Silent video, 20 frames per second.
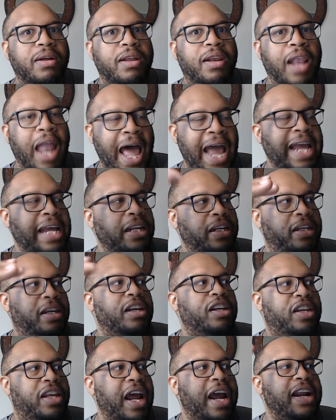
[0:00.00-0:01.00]
Like
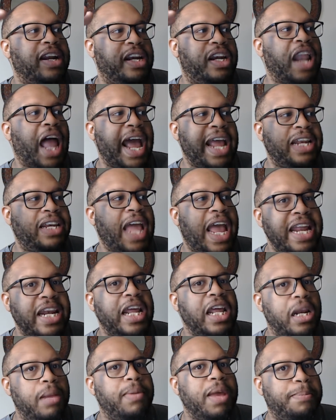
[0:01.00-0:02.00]
they like they
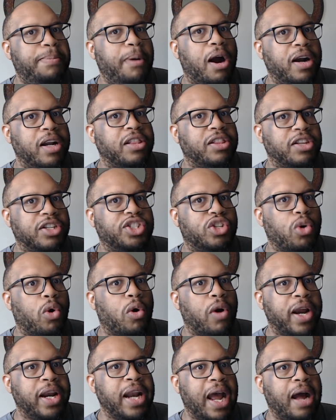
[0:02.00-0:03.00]
need to be part of the
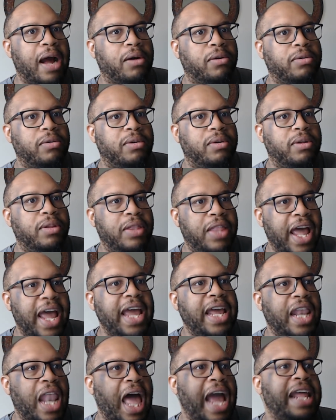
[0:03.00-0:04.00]
story now.
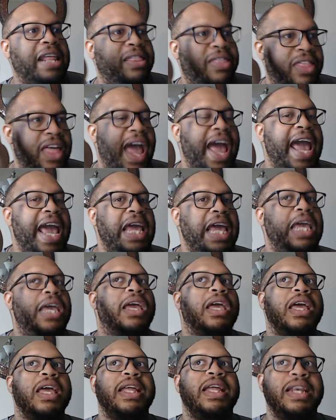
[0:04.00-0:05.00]
They like they
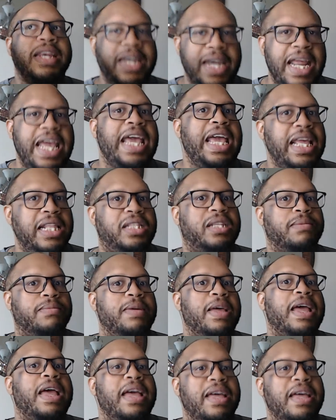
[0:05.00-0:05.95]
need to